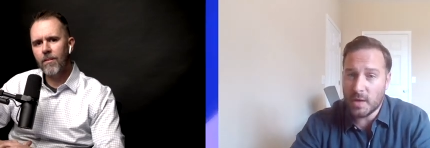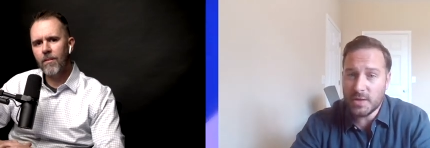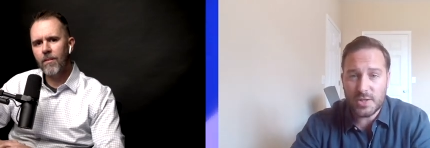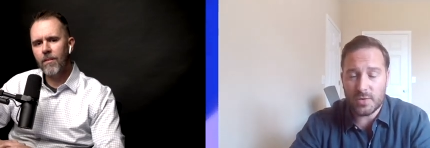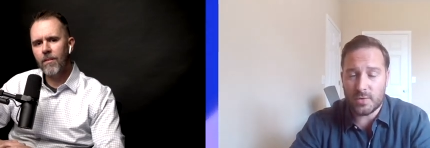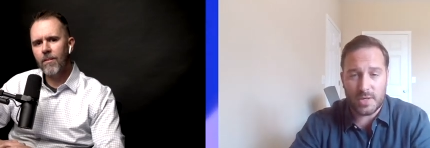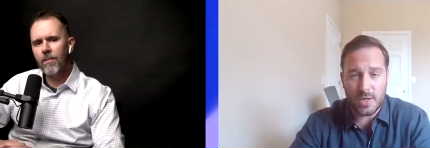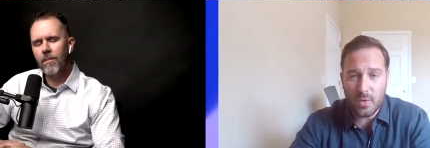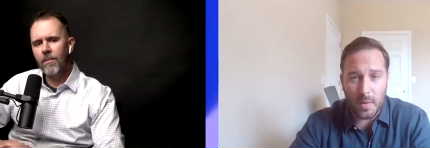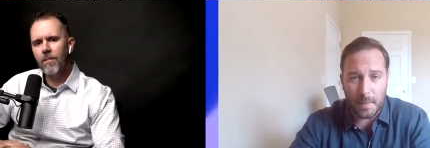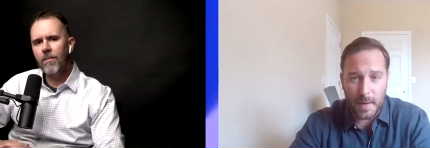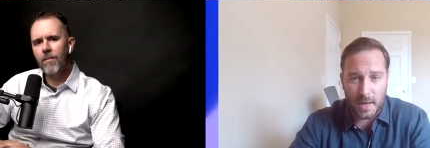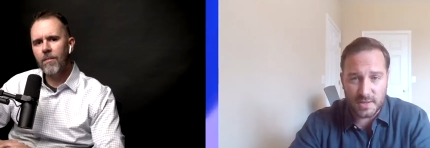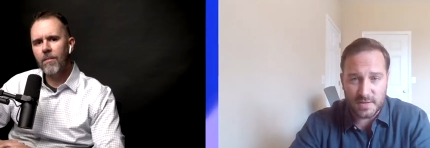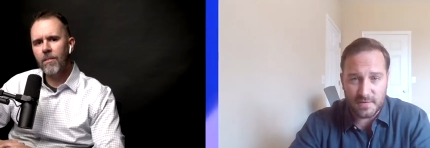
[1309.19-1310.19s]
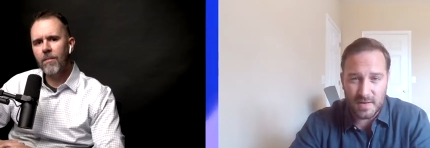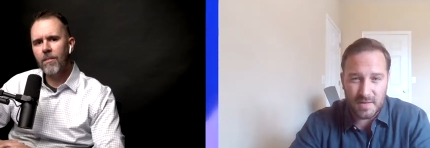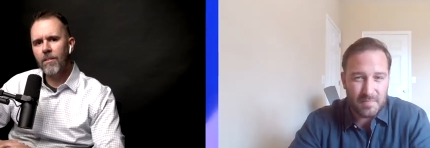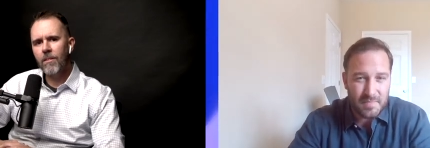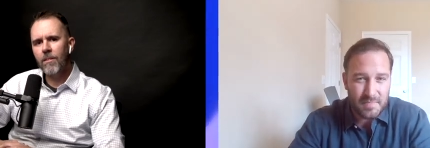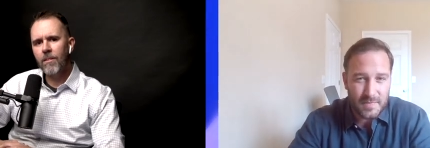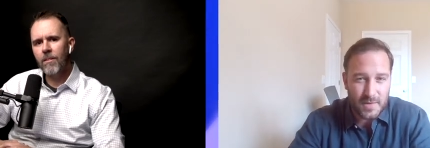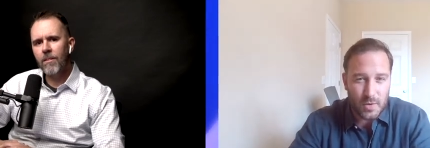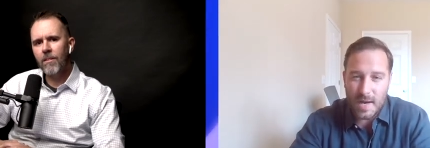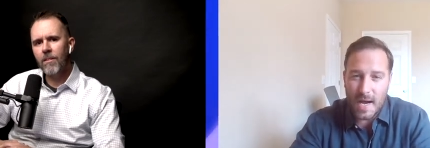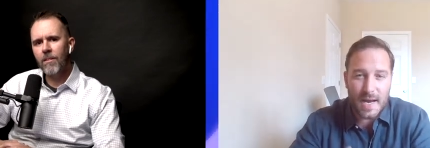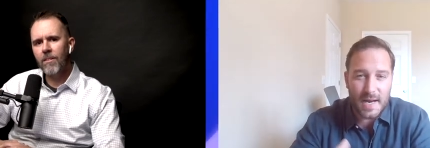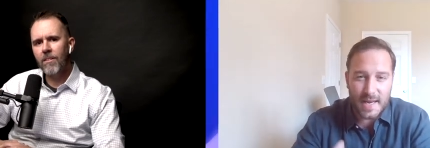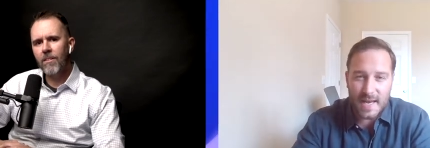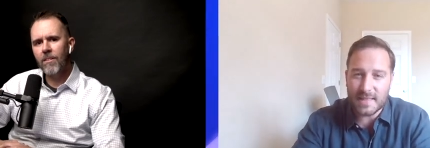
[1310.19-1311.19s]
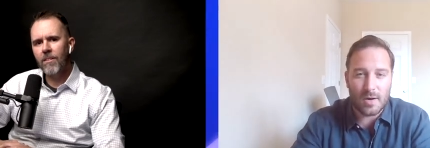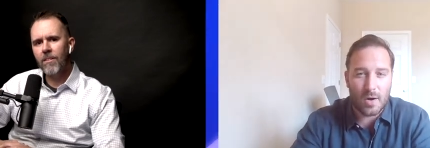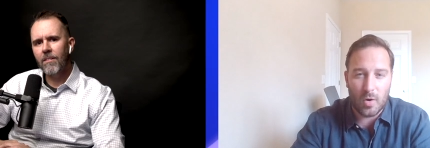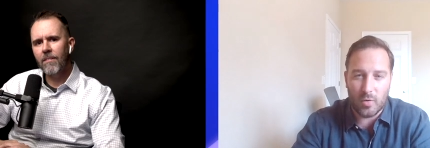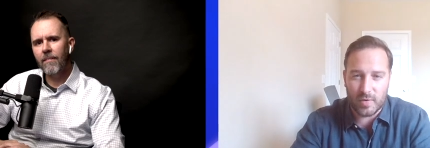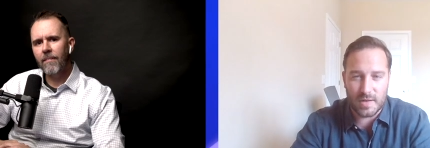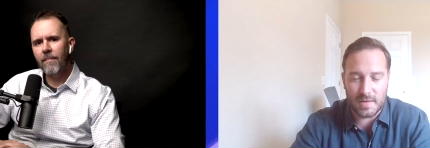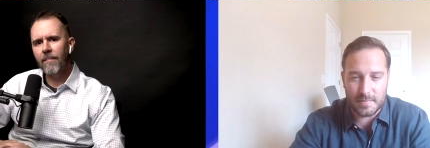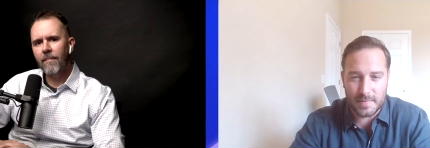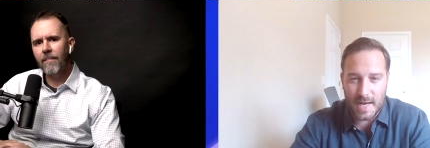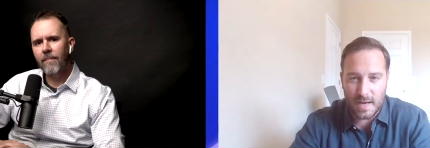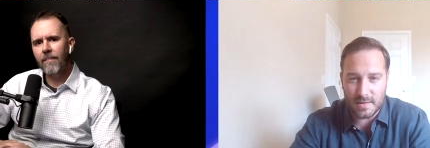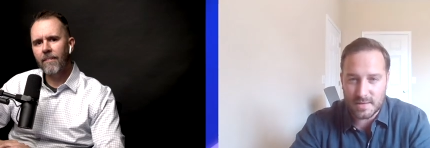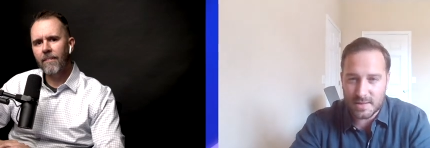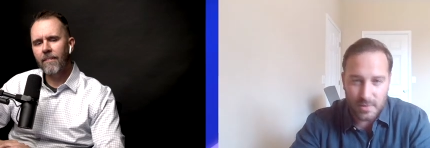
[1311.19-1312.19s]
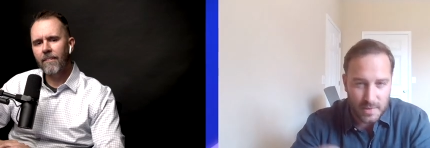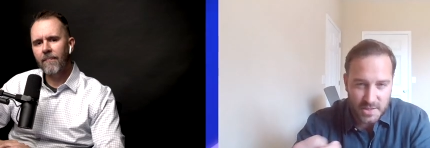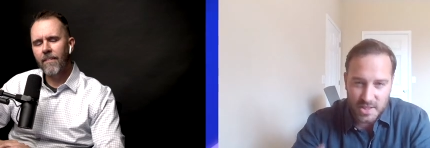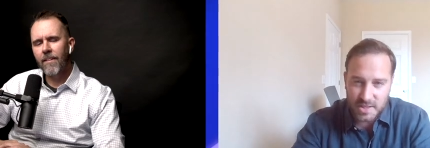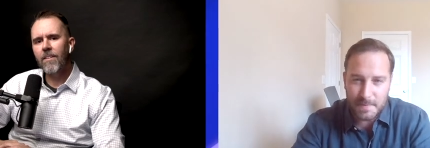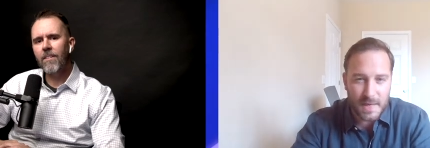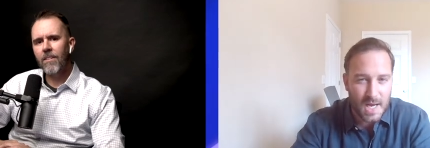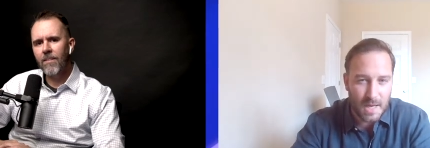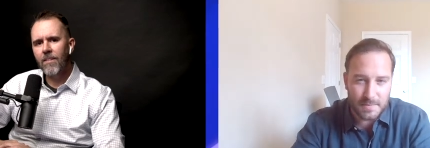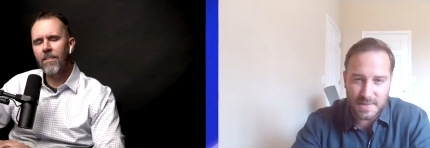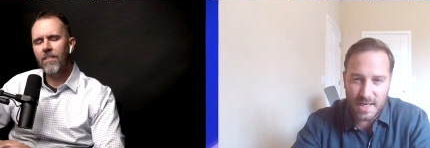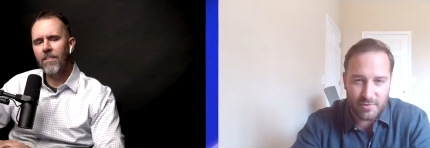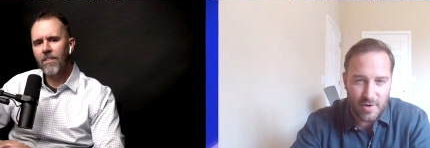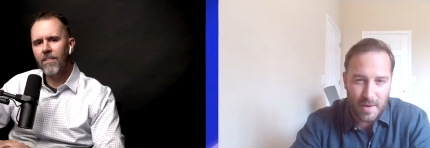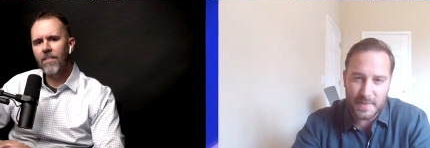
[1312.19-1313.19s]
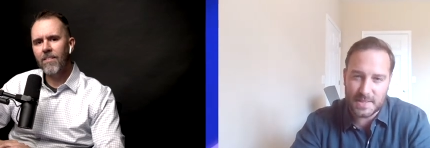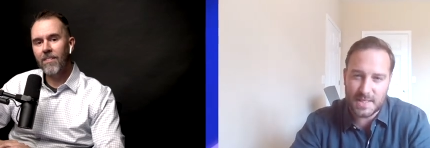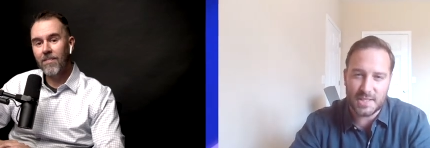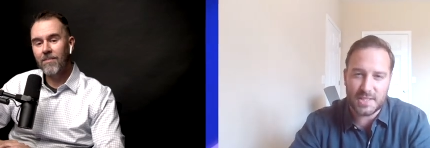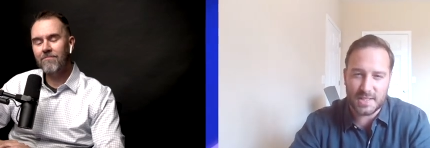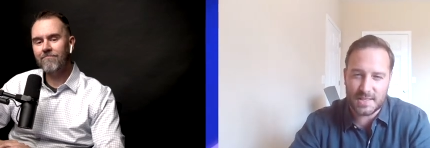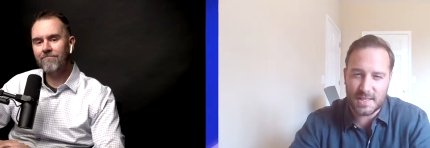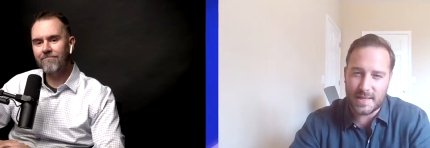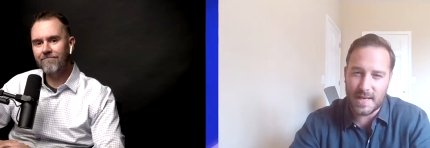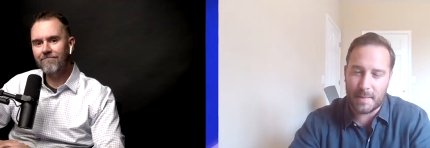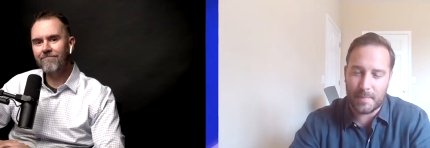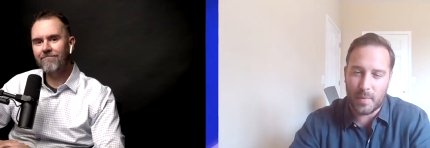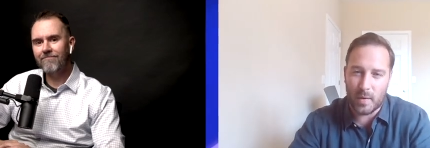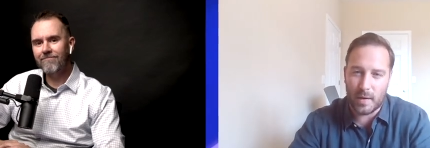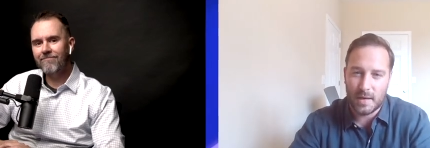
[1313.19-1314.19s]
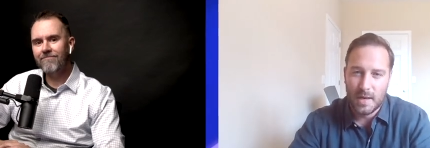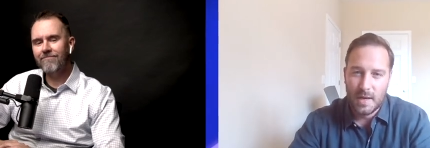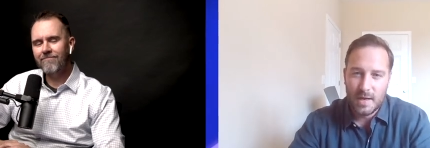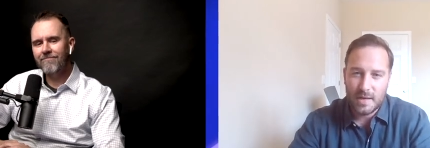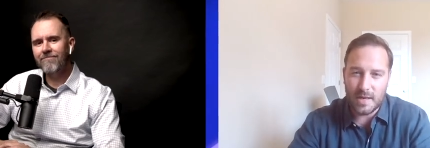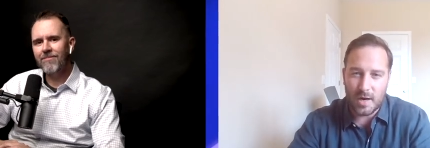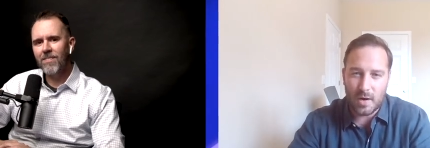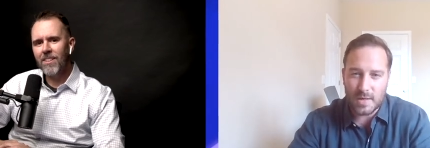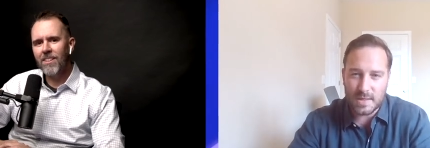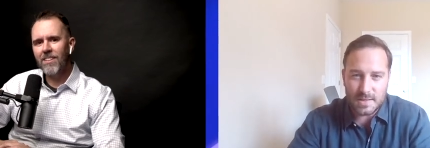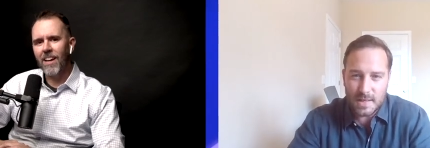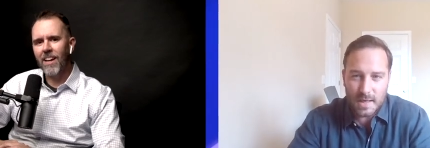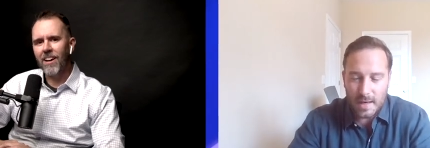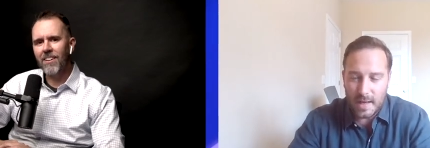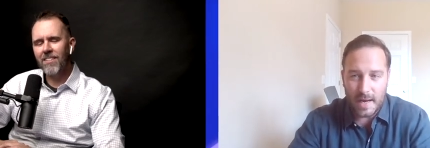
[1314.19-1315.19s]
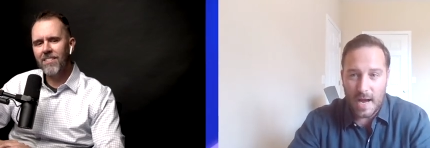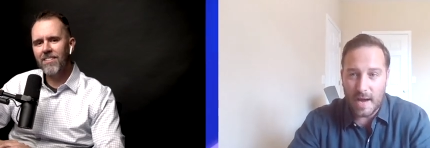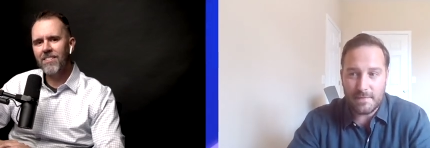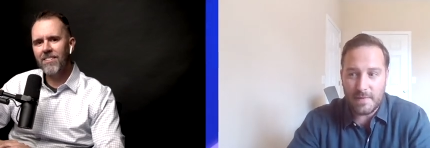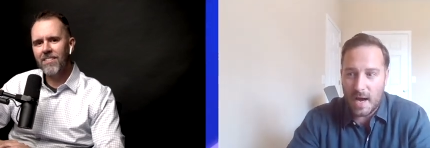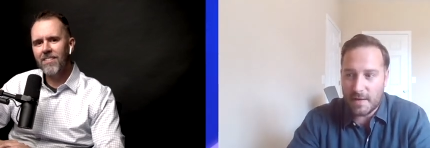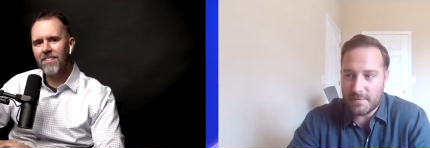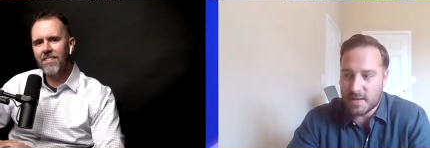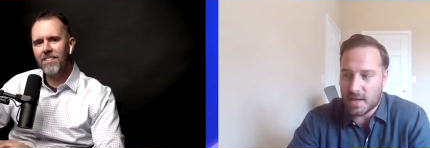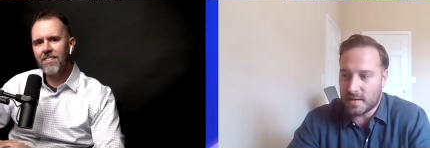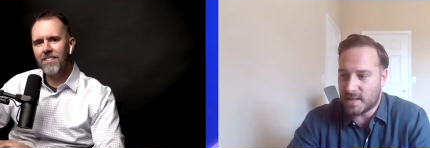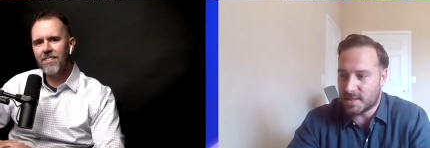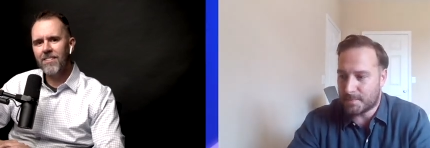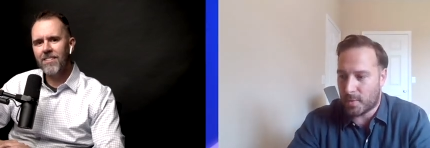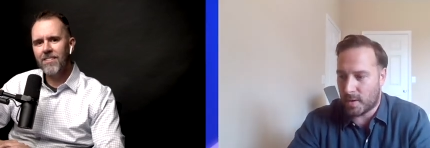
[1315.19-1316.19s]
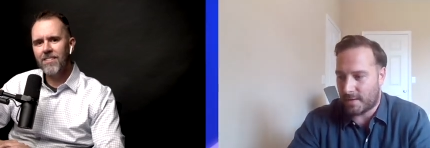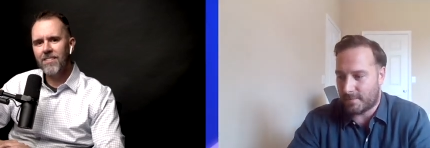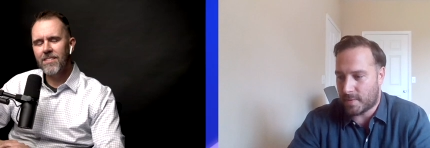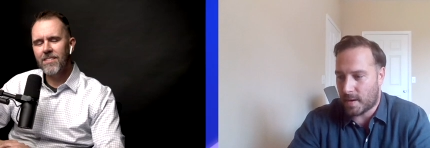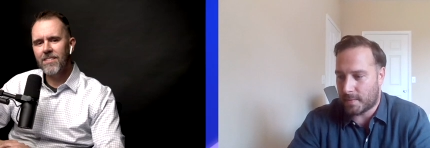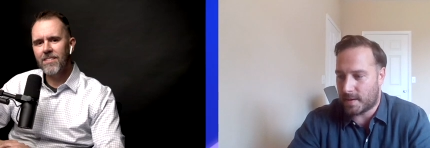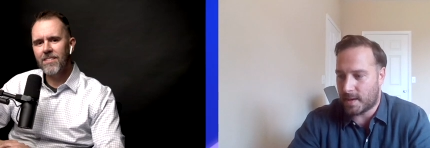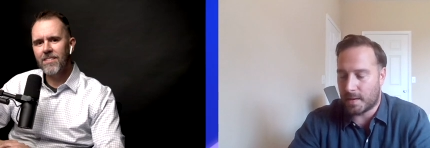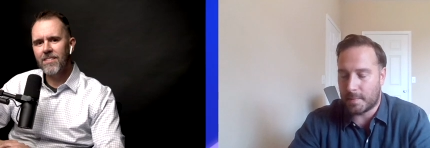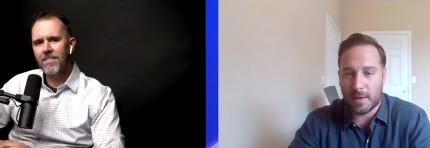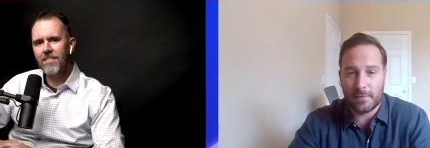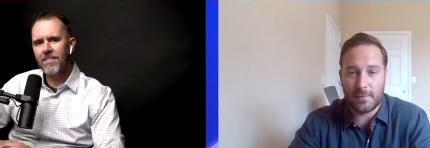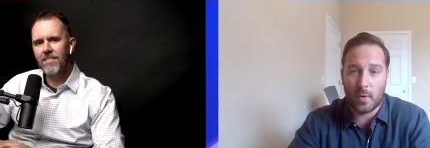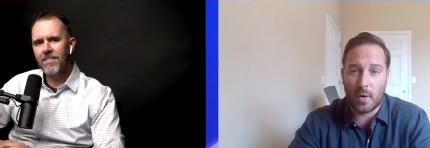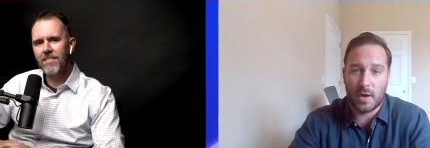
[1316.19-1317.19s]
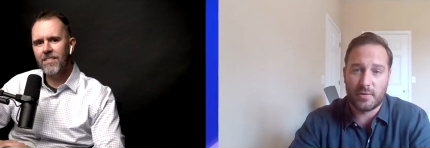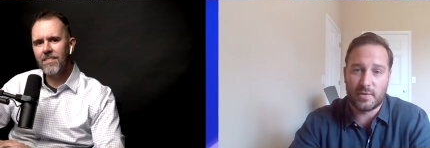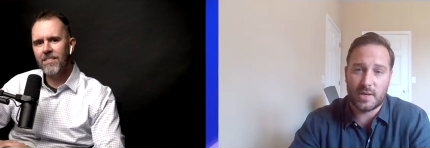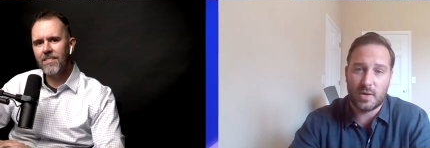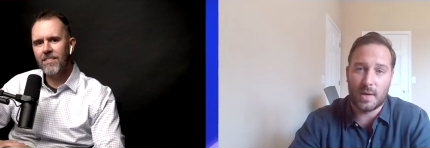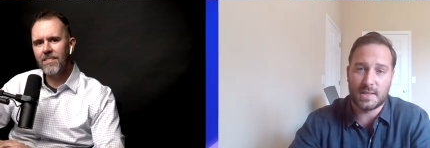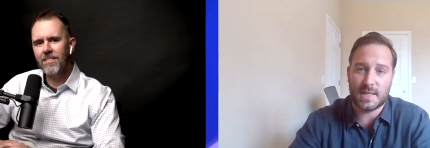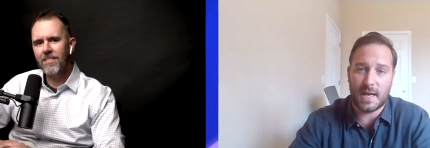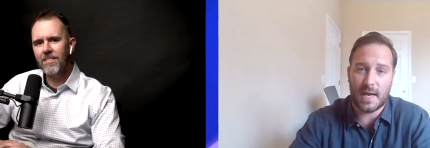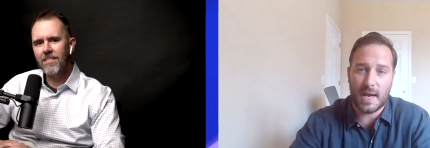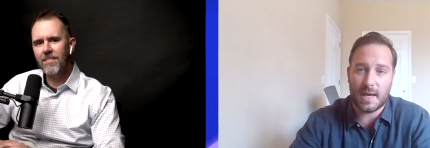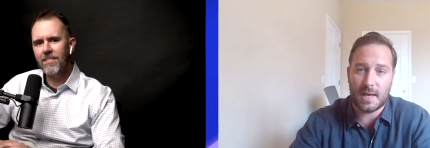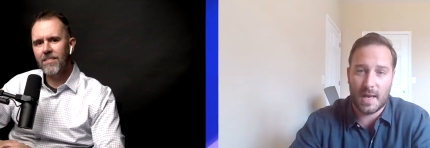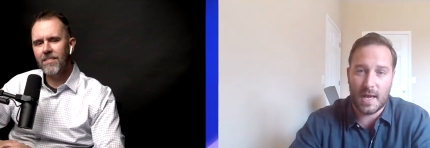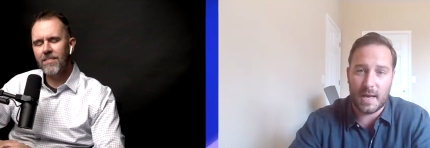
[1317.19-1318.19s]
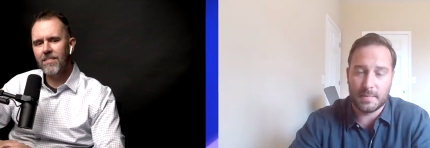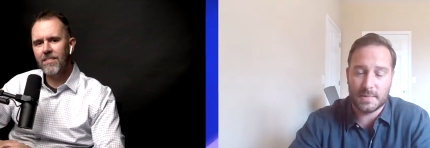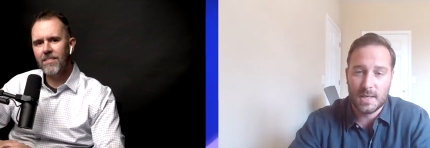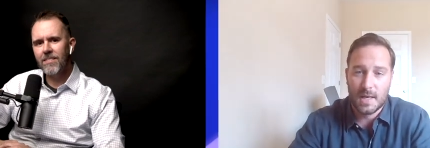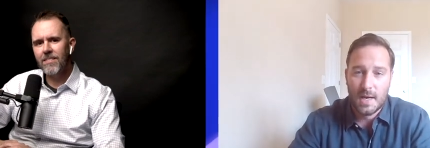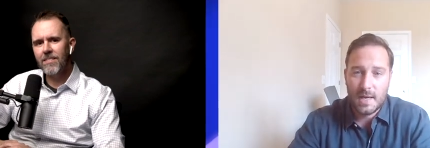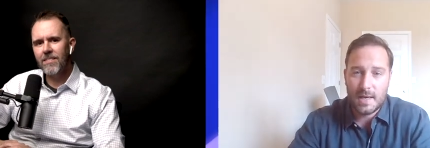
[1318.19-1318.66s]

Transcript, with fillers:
Speaker 1: Once you do a bunch of them, you kind of get the whole rhythm down. So it just becomes like repetitious at that point, you know, because yeah. like I've, I've done this point, I've probably done about 400 USAA claims.